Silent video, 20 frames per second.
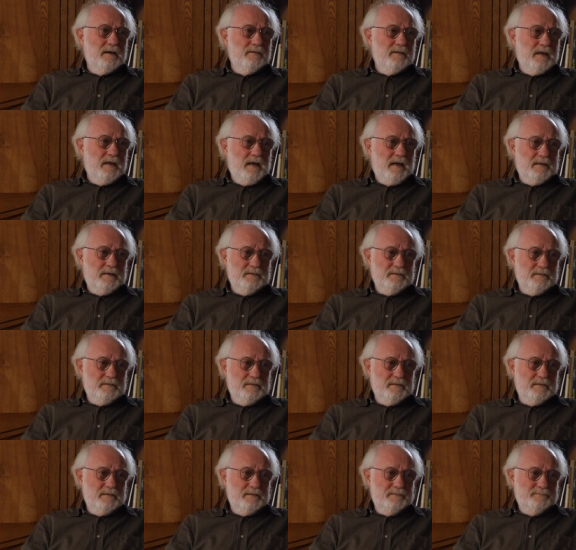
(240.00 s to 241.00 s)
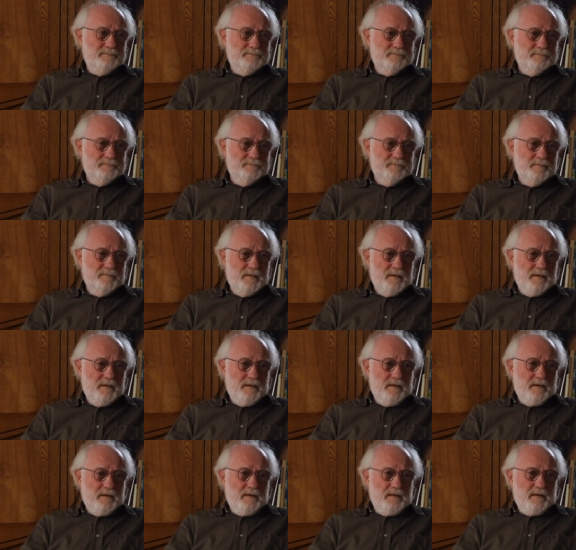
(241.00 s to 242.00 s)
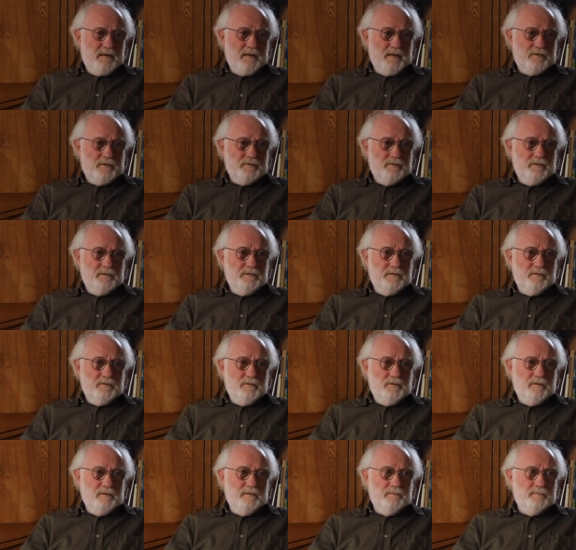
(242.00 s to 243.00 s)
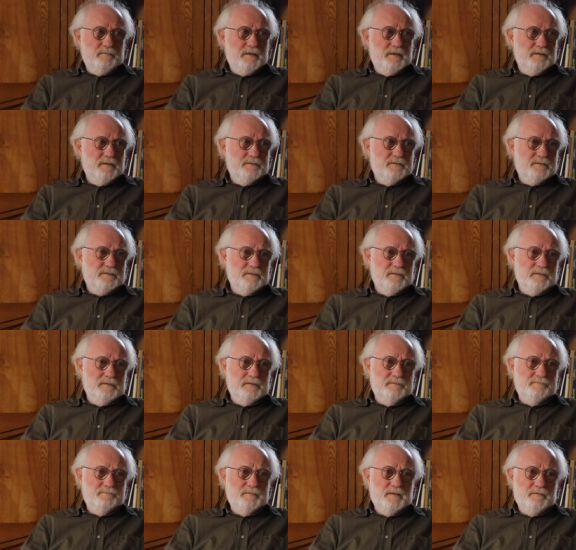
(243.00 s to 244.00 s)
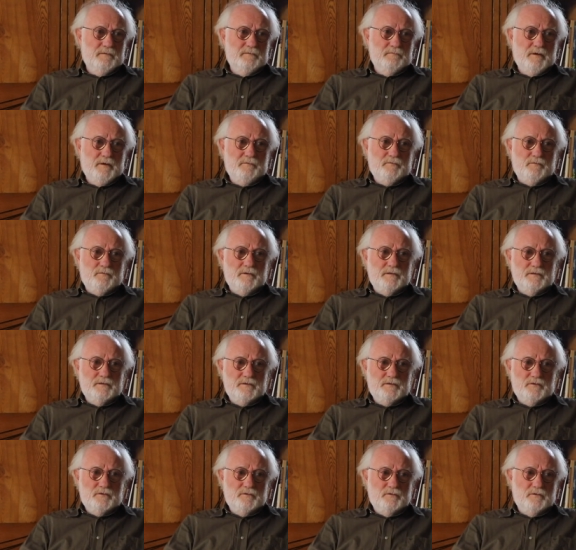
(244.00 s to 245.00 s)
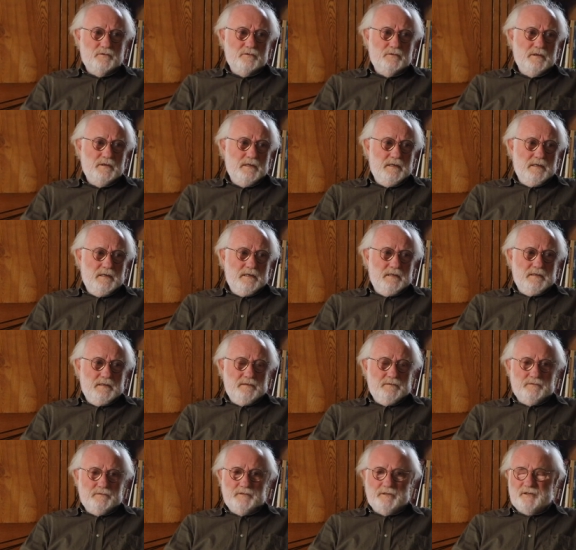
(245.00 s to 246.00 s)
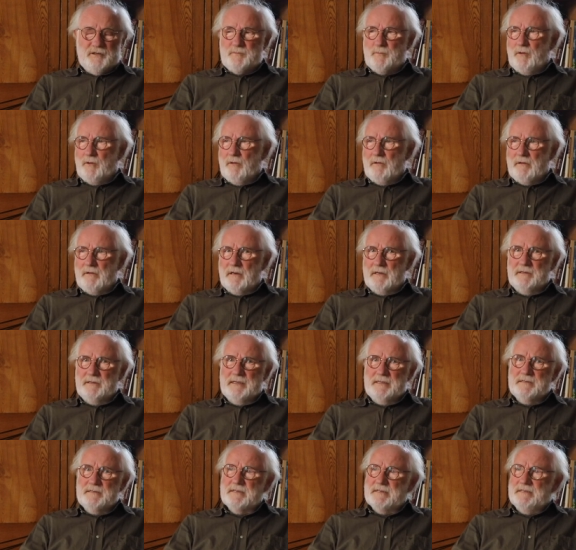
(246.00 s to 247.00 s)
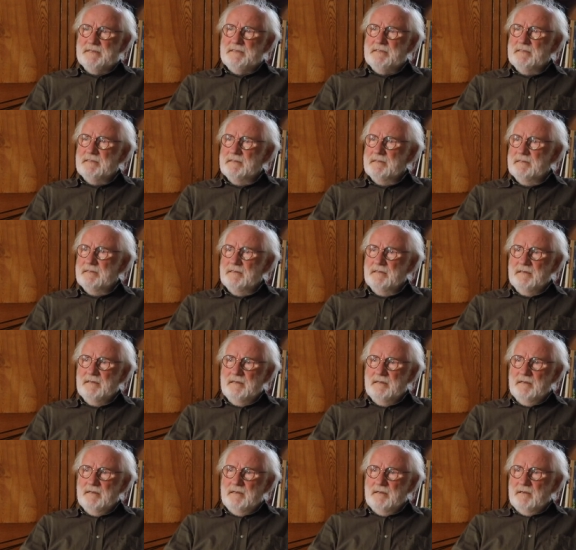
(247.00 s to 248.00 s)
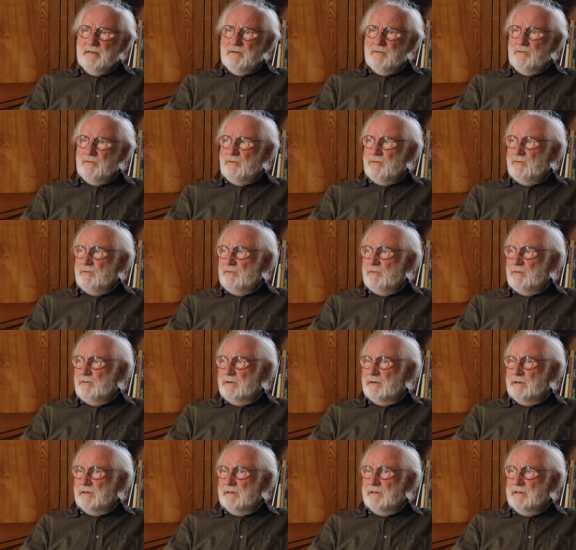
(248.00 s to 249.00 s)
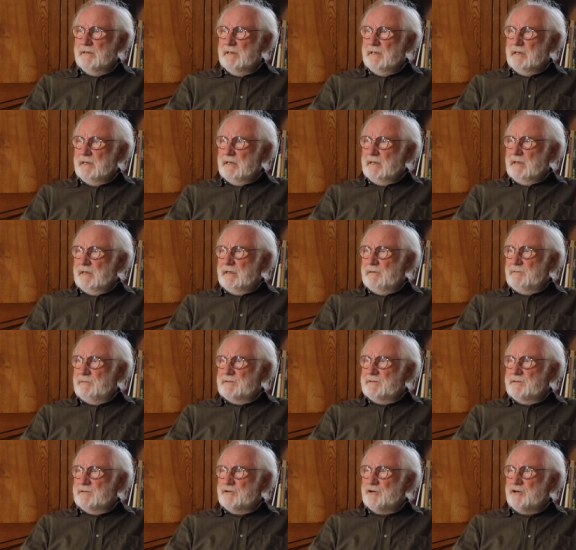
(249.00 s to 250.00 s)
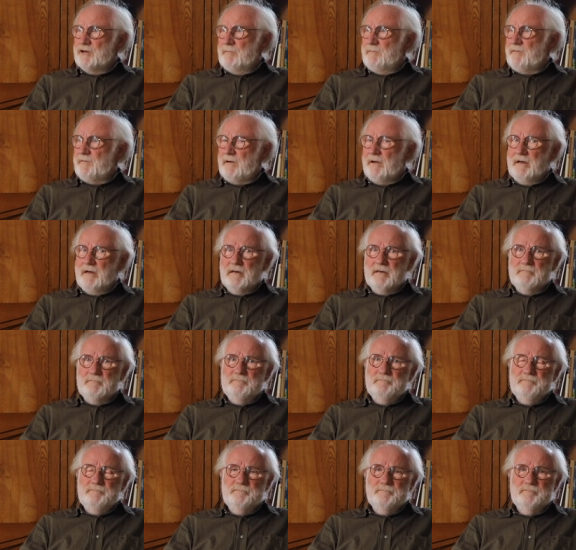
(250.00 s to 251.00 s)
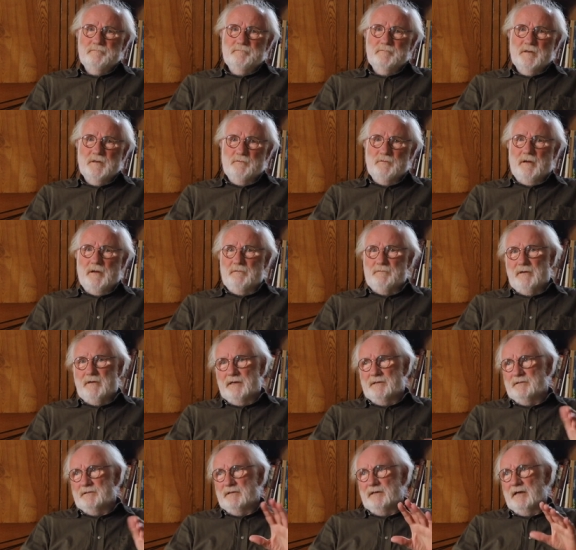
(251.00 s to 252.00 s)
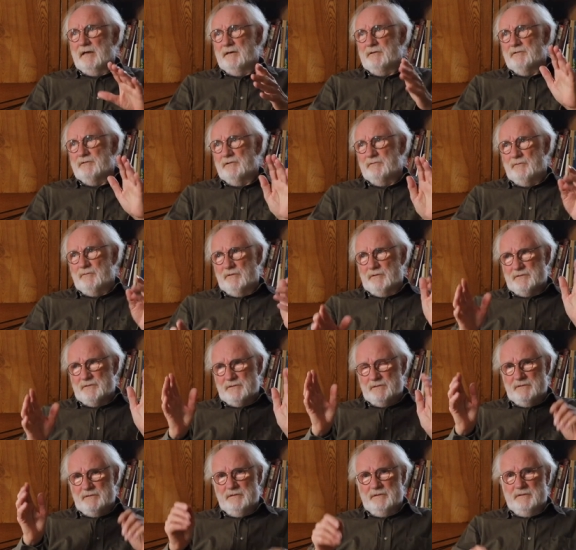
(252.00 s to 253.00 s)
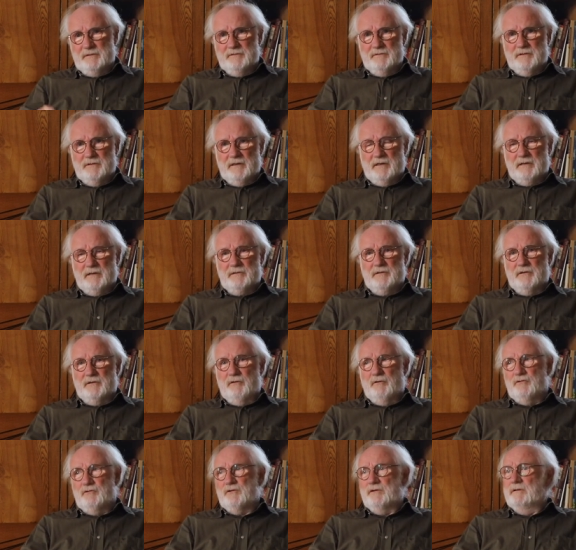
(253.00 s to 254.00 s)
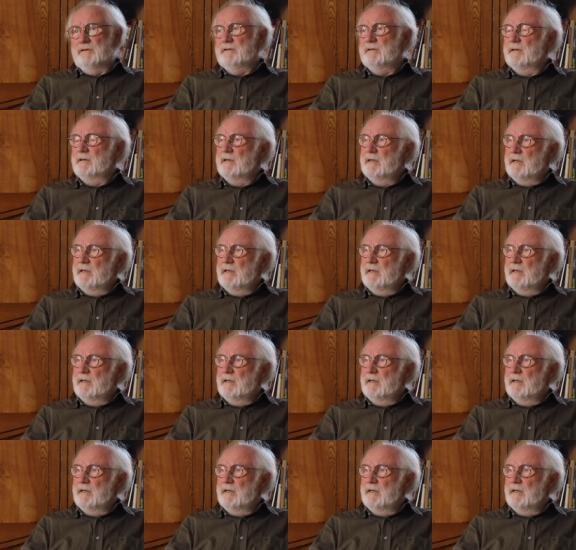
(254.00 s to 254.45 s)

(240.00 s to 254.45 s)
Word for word: And then um, actually um, it's um, in reference to the explorer Nansen who were with the ship Fram around 1900 was in the Arctic Ocean.